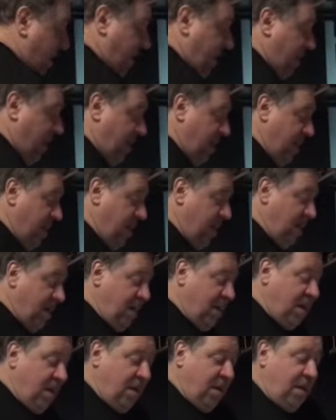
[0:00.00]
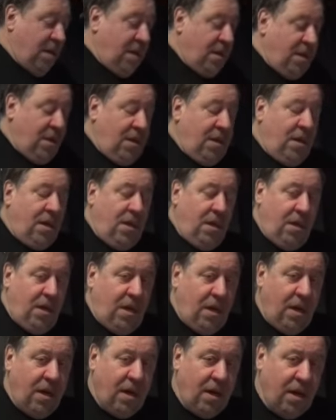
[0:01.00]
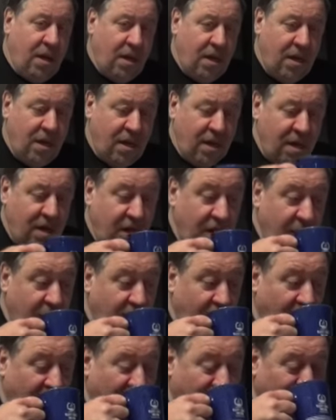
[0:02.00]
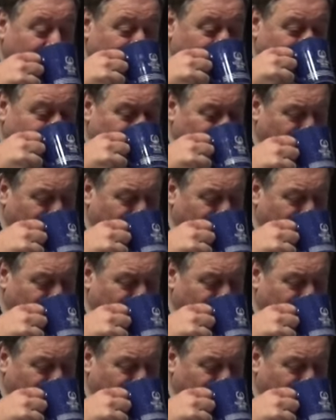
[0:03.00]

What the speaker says: Nobody speaks.